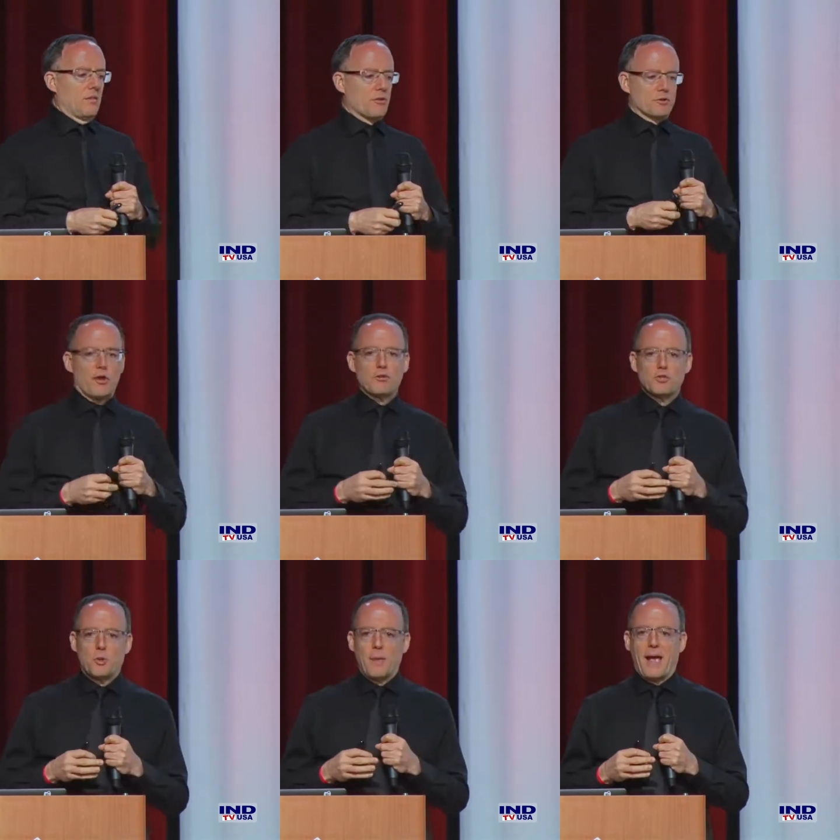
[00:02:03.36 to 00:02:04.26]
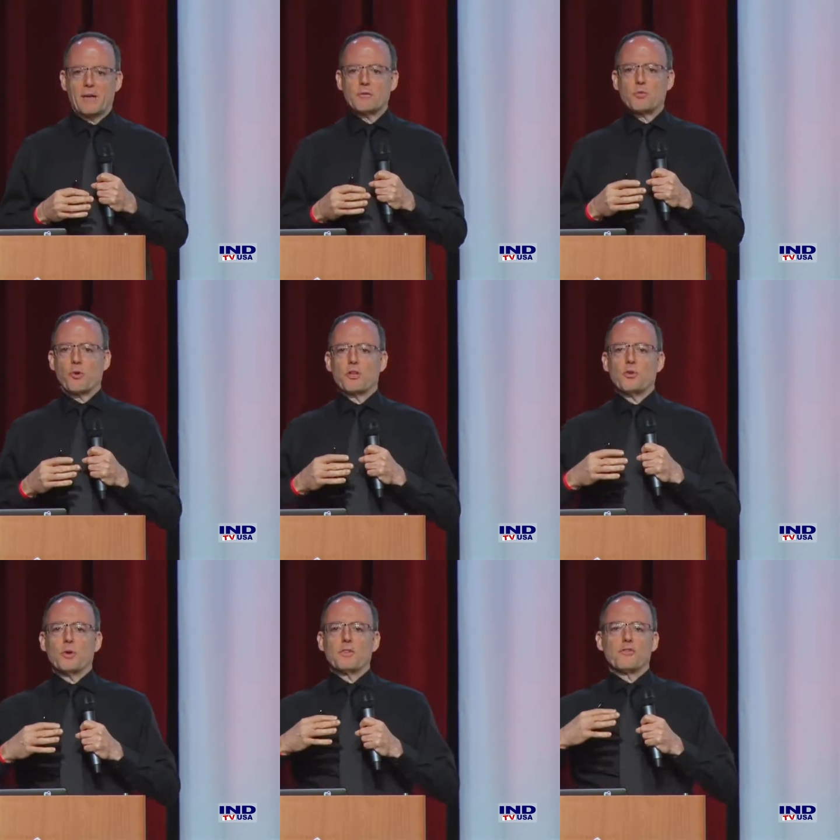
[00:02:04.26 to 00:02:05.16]
There's also patterns where
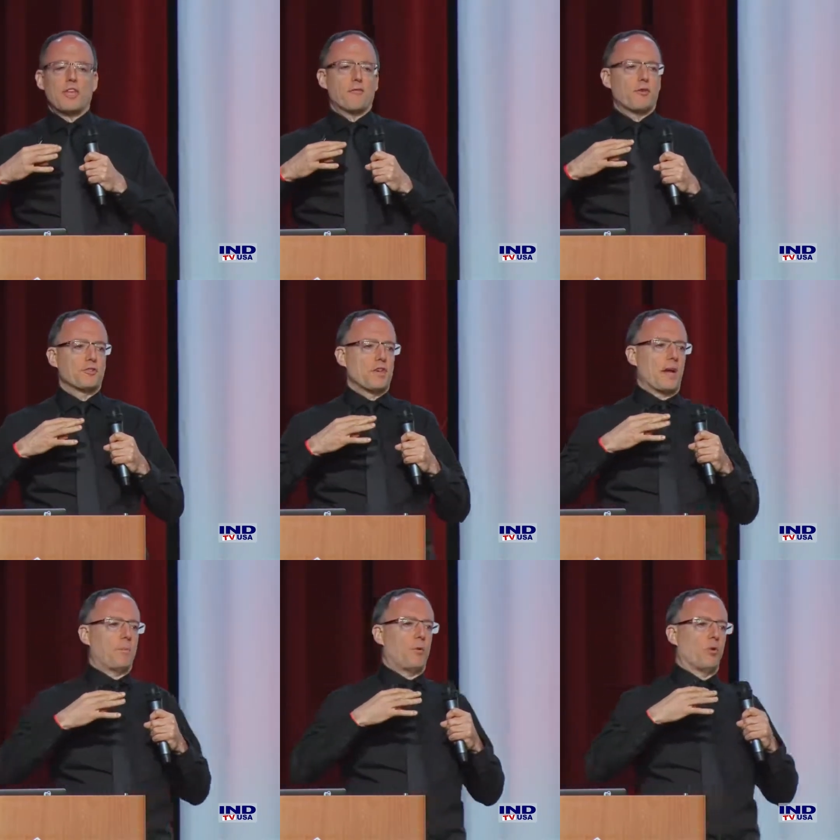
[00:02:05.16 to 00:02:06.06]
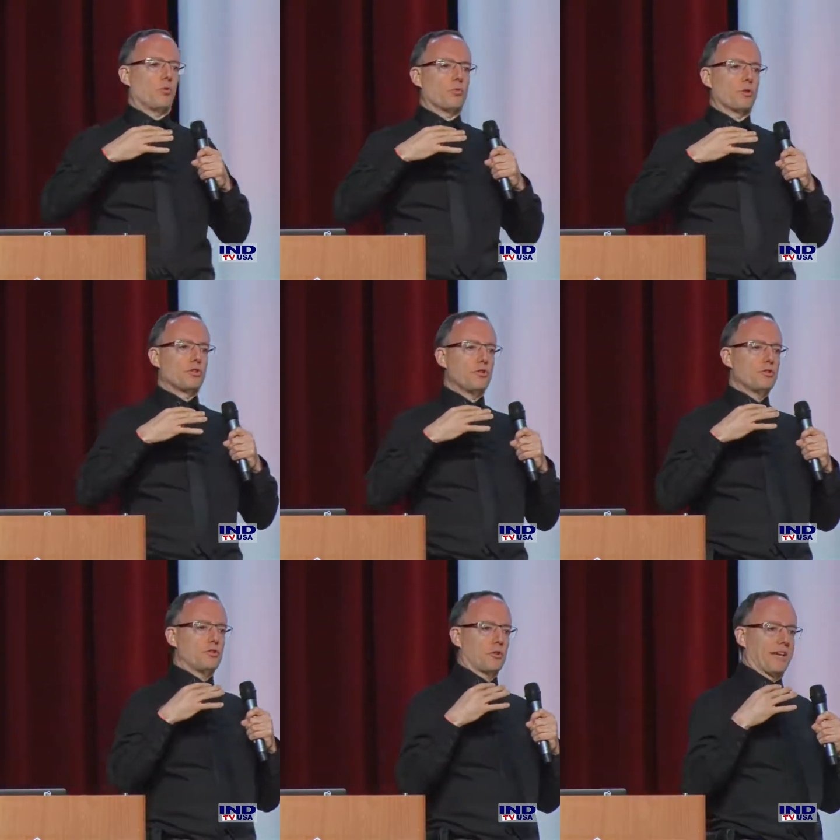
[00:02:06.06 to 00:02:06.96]
you would say, for example,
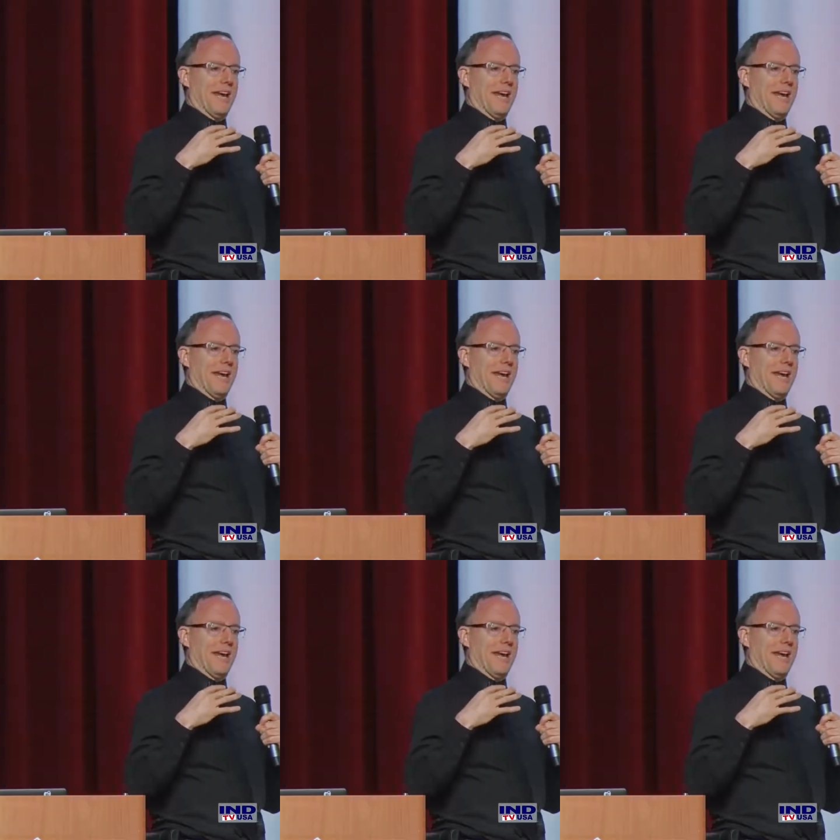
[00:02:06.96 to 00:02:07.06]
reduce your